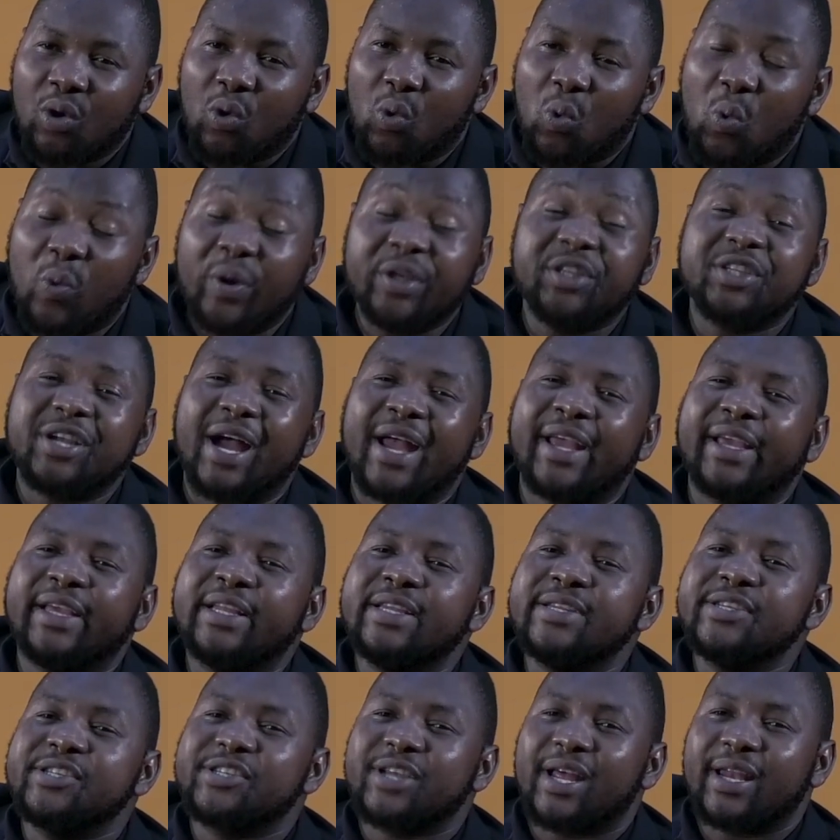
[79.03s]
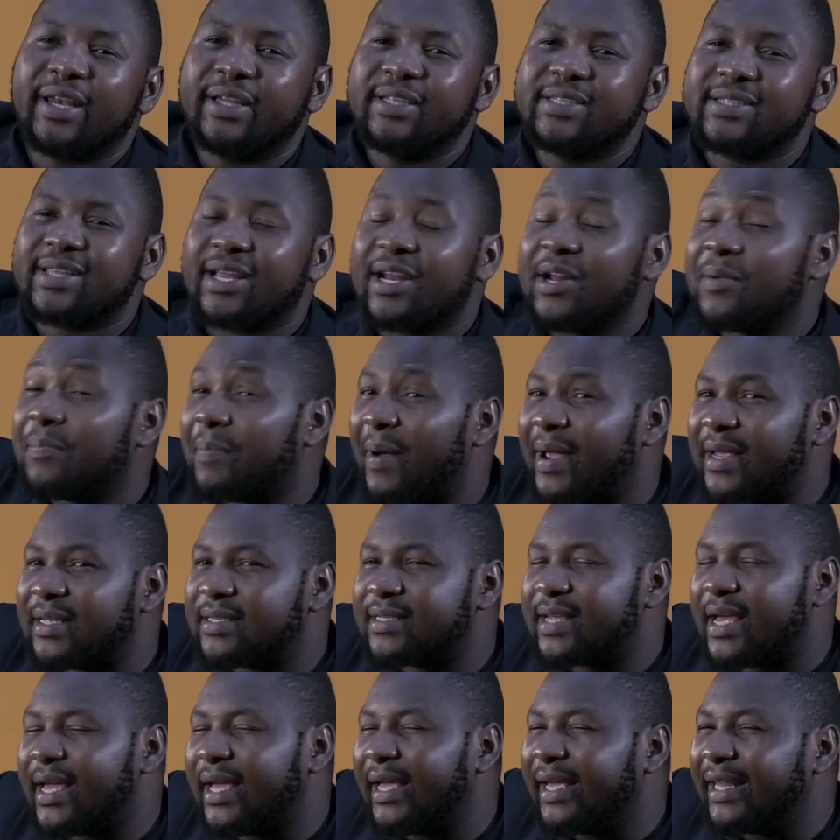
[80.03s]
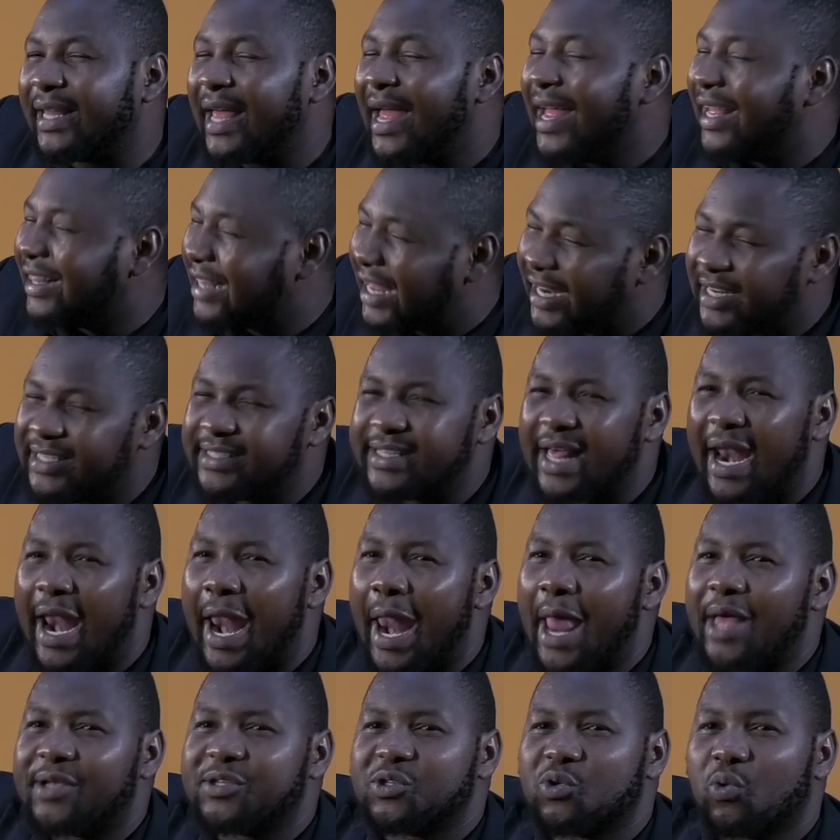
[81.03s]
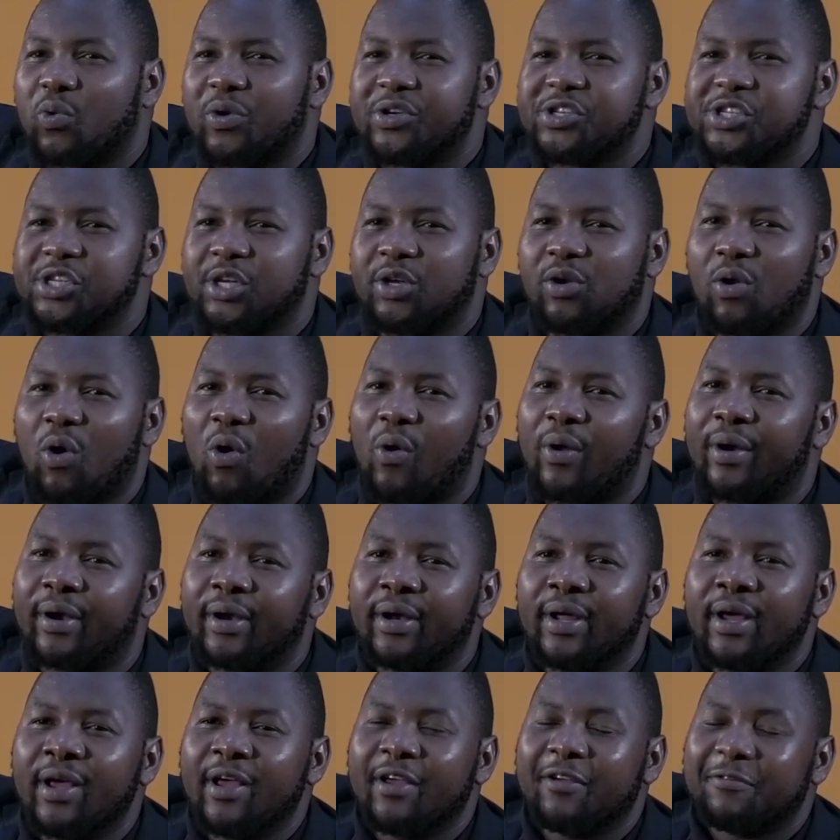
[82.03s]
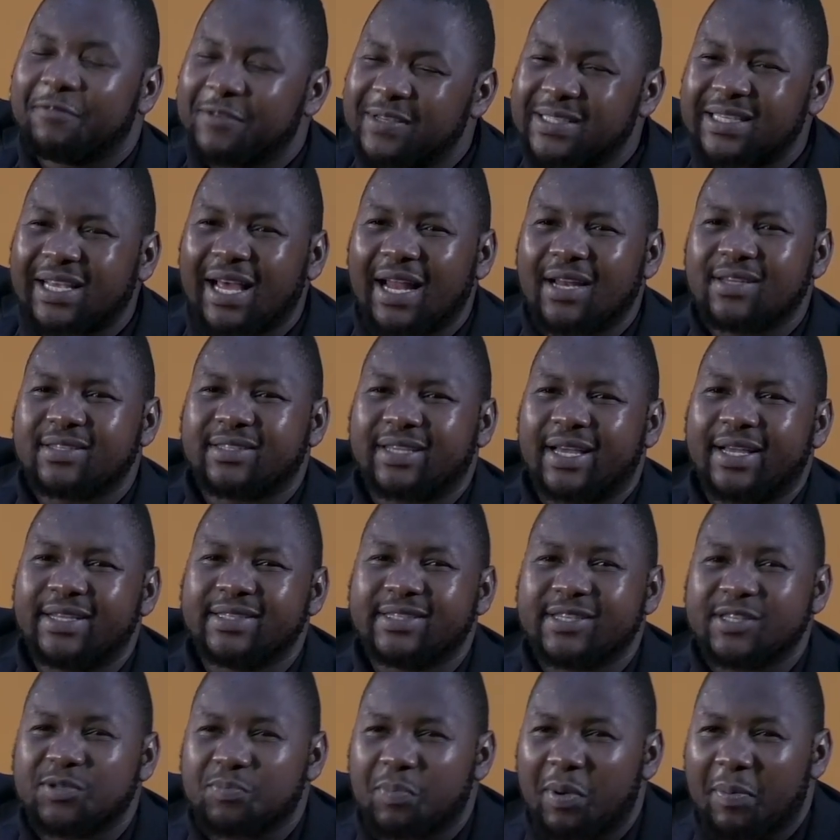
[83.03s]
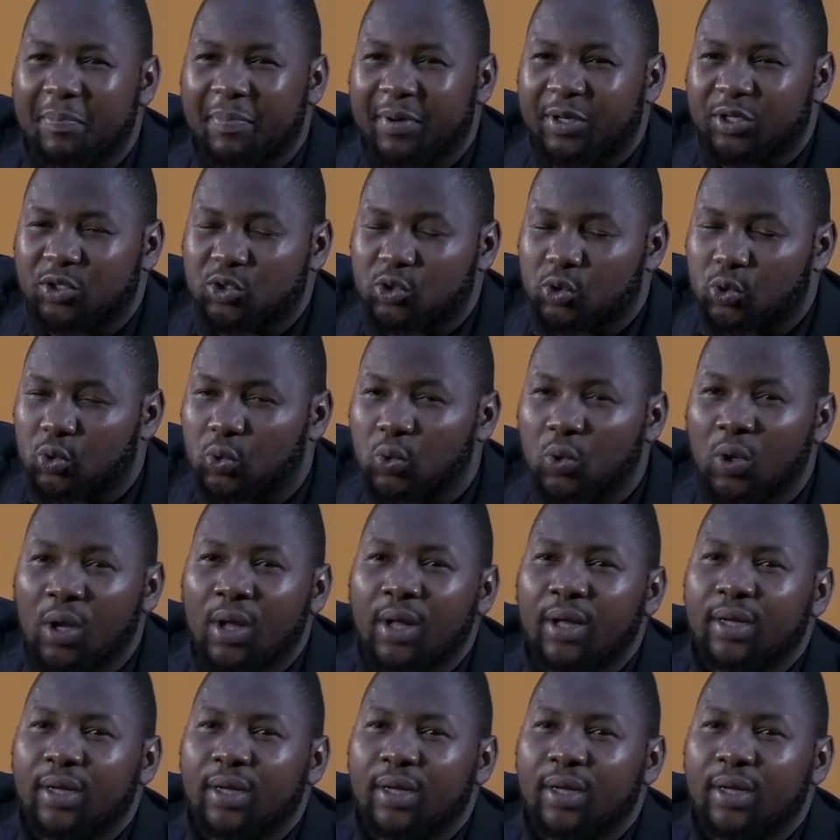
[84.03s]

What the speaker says: which I initially started by saying that is the last question on physical sciences paper 2